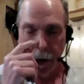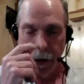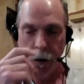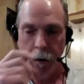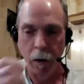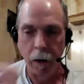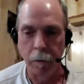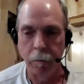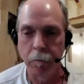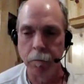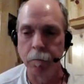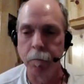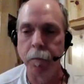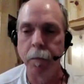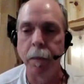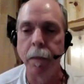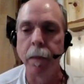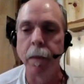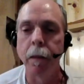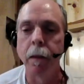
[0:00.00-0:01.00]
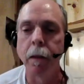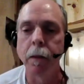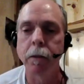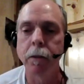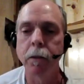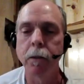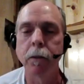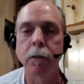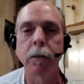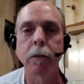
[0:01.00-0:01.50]
All right,
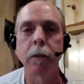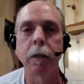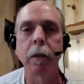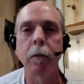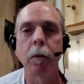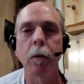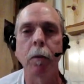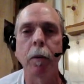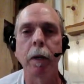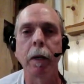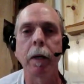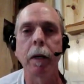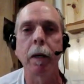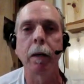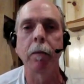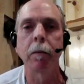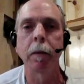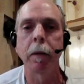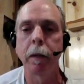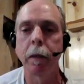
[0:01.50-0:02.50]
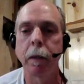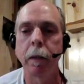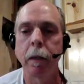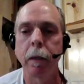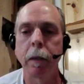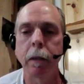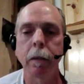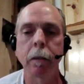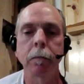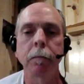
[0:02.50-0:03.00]
let's see what we have
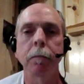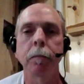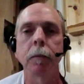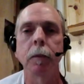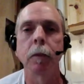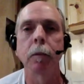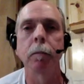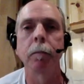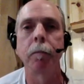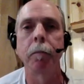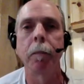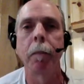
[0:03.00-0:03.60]
here. Oh,